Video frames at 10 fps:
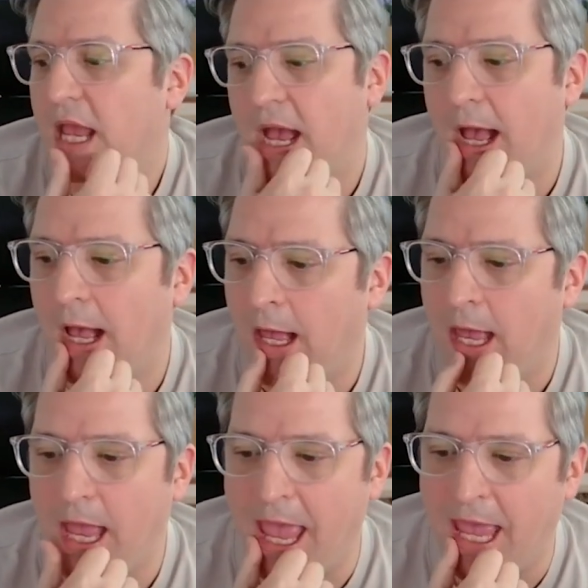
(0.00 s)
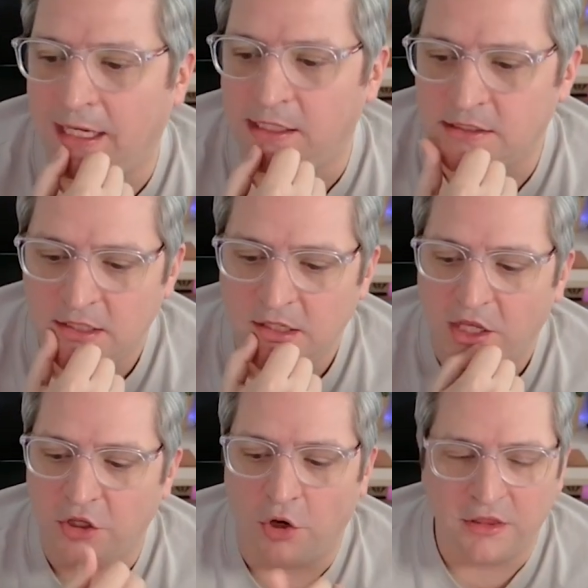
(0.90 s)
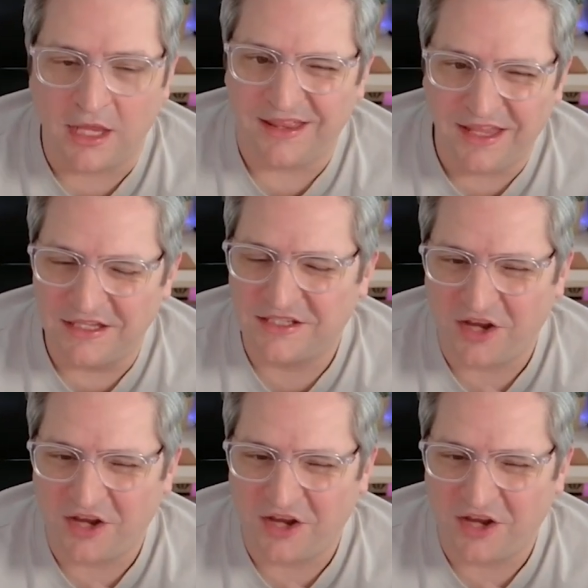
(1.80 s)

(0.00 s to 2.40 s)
and it's